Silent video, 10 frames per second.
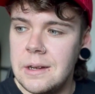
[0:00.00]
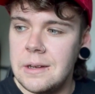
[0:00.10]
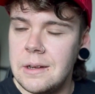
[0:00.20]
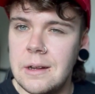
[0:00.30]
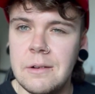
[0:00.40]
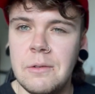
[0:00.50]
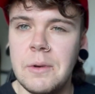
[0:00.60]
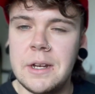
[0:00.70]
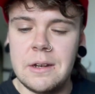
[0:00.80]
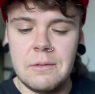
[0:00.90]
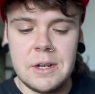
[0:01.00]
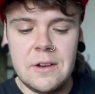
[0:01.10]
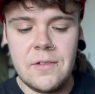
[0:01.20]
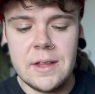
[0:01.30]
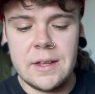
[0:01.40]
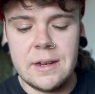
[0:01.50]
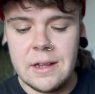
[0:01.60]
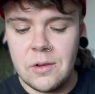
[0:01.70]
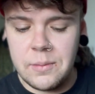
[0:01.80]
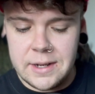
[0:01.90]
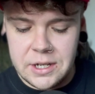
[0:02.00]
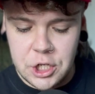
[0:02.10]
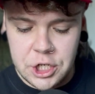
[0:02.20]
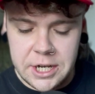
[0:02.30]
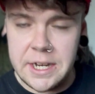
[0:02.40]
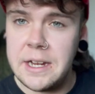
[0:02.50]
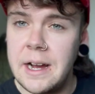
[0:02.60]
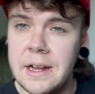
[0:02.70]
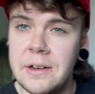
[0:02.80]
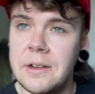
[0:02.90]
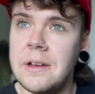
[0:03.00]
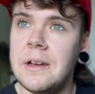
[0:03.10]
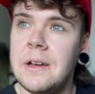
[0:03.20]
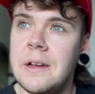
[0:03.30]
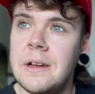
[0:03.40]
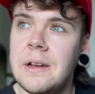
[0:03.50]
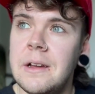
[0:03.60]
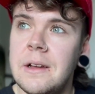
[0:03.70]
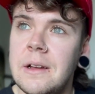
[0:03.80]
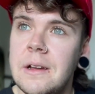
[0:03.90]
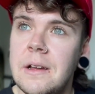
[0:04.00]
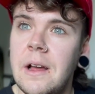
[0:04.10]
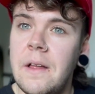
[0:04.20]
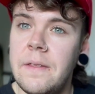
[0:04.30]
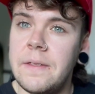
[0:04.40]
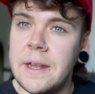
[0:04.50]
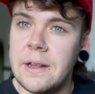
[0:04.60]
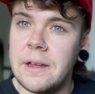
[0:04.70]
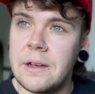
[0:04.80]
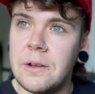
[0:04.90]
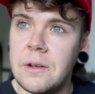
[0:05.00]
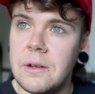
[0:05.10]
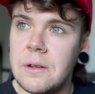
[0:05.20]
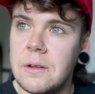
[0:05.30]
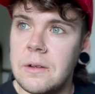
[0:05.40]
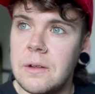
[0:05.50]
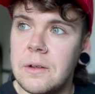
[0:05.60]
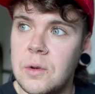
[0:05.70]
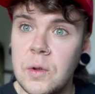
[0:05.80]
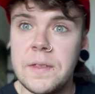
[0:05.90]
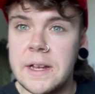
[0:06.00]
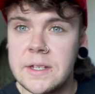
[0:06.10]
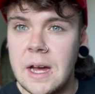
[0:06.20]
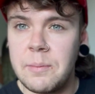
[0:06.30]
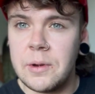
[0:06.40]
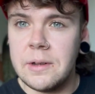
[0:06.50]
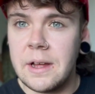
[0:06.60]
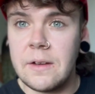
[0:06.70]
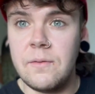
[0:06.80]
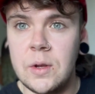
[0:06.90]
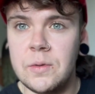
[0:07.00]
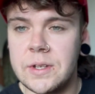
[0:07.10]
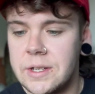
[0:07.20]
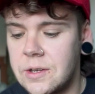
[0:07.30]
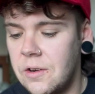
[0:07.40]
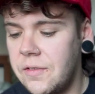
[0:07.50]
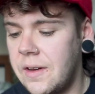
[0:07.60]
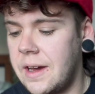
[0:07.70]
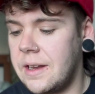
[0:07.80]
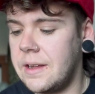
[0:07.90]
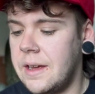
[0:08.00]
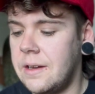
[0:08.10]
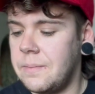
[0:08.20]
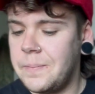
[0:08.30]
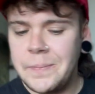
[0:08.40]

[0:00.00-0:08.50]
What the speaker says: you know, when you're feeling a little bit shitty and then like good things happen, like views and stuff, and then